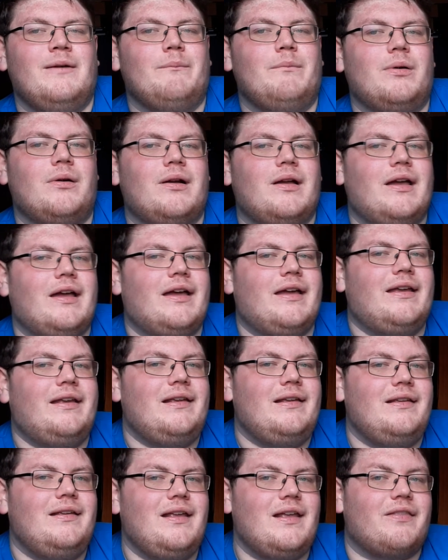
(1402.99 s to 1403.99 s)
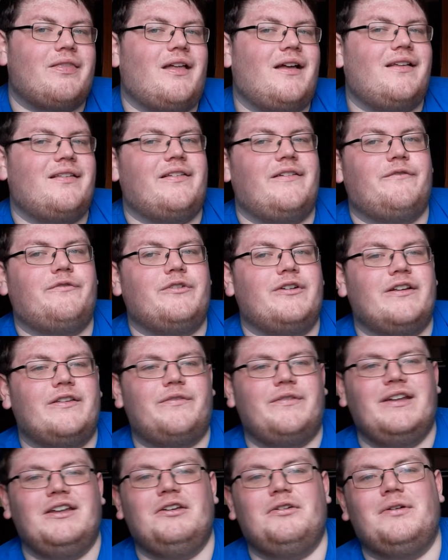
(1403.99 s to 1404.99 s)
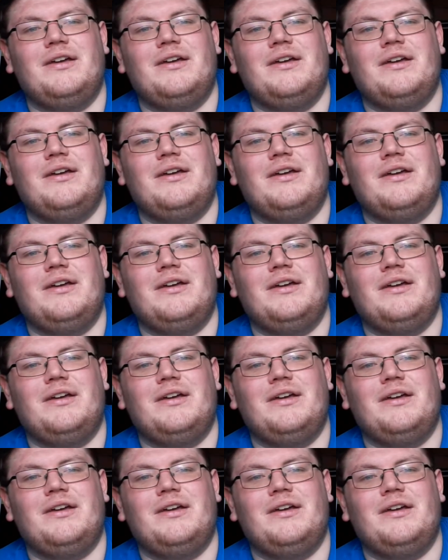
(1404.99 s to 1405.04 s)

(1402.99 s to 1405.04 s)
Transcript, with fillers: But uh, yeah, that is it for this video.